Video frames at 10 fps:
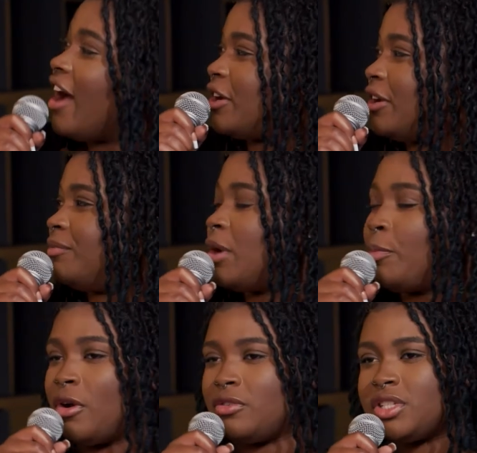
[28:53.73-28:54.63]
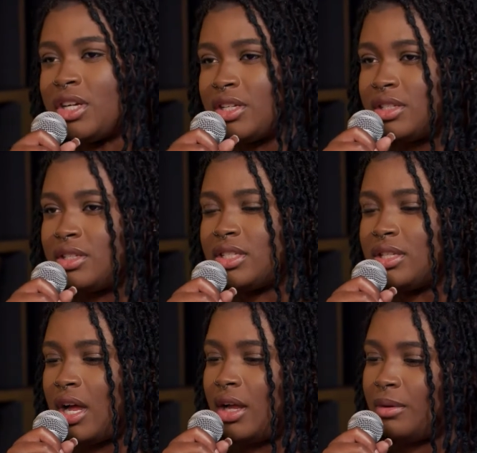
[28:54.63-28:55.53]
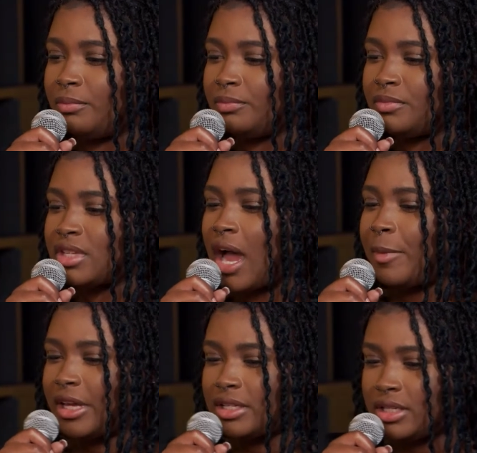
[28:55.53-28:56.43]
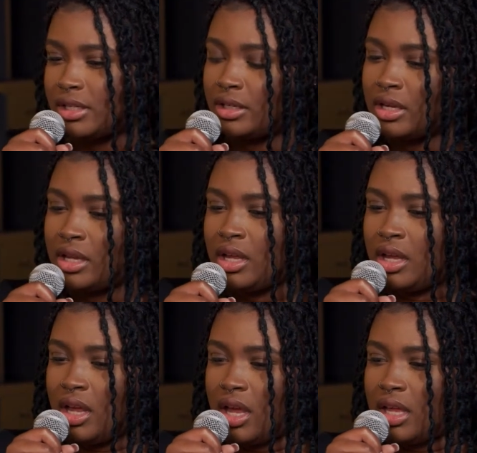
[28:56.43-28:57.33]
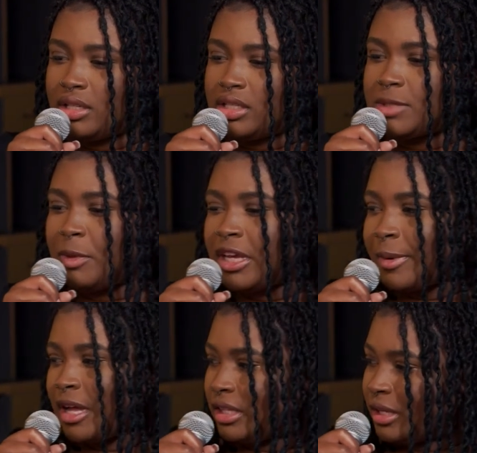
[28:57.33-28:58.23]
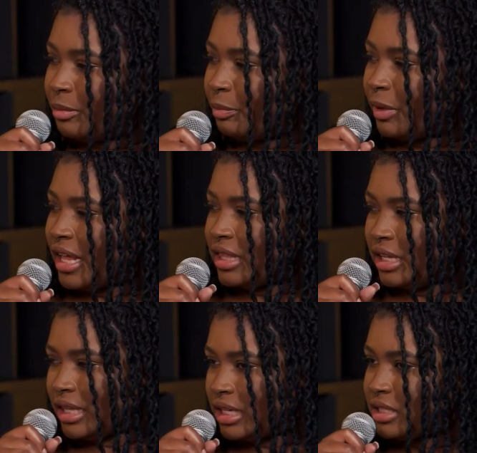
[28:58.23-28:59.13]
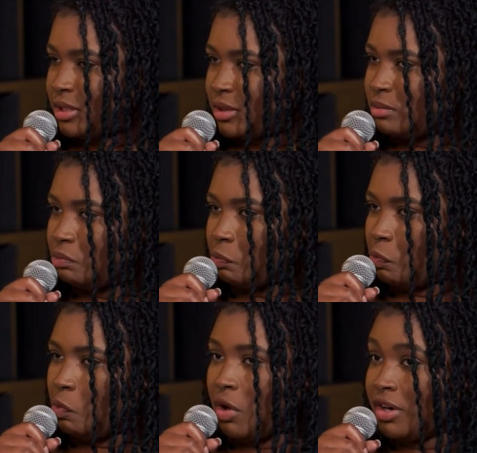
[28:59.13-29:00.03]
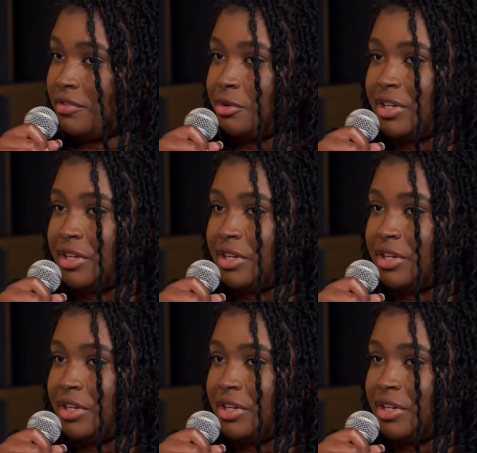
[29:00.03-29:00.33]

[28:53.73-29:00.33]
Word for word: yeah. to approach certain um, topics and and speak about them. But I think that's one of the